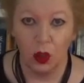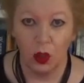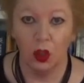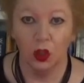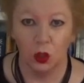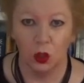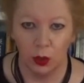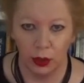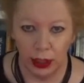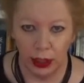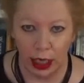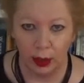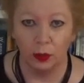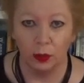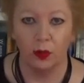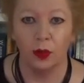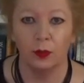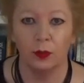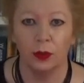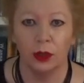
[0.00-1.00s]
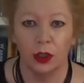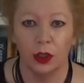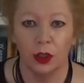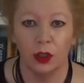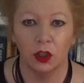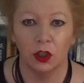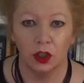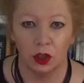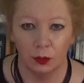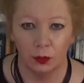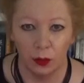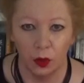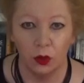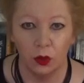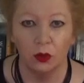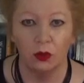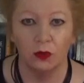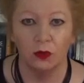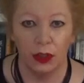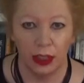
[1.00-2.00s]
to enable them to
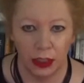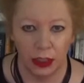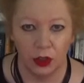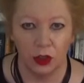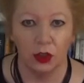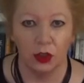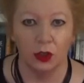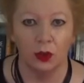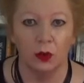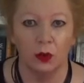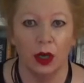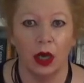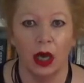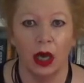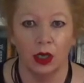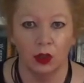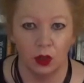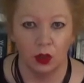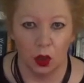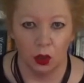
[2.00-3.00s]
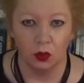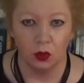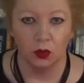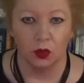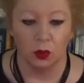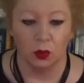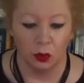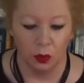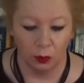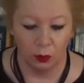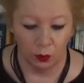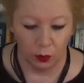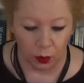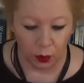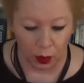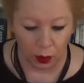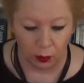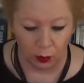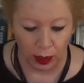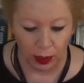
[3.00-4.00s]
move into a doctoral
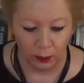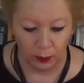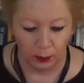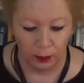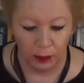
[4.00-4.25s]
program.